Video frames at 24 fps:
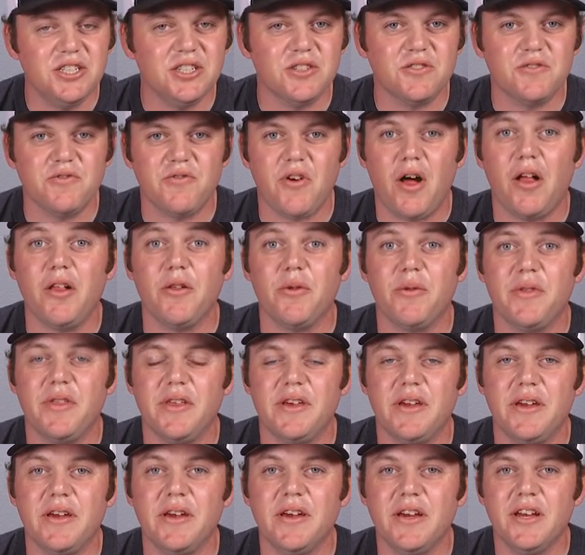just follow
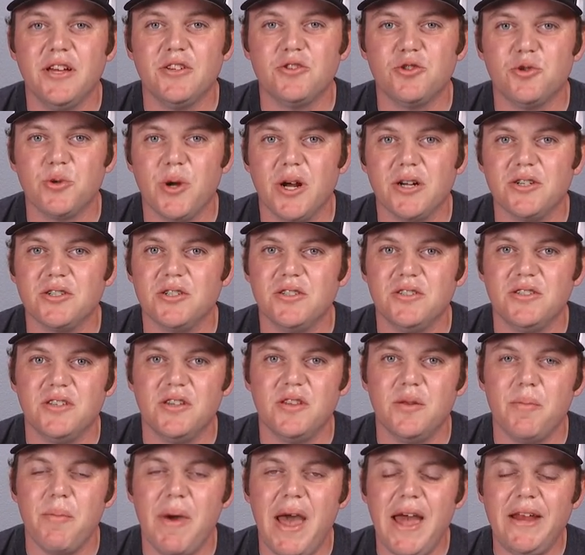the instructions
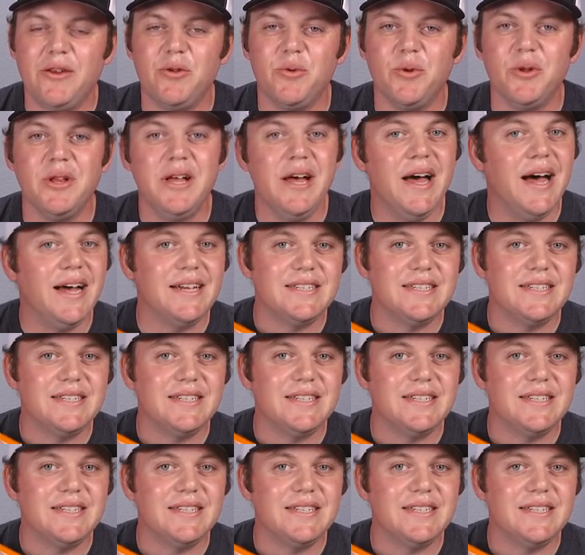in the manual.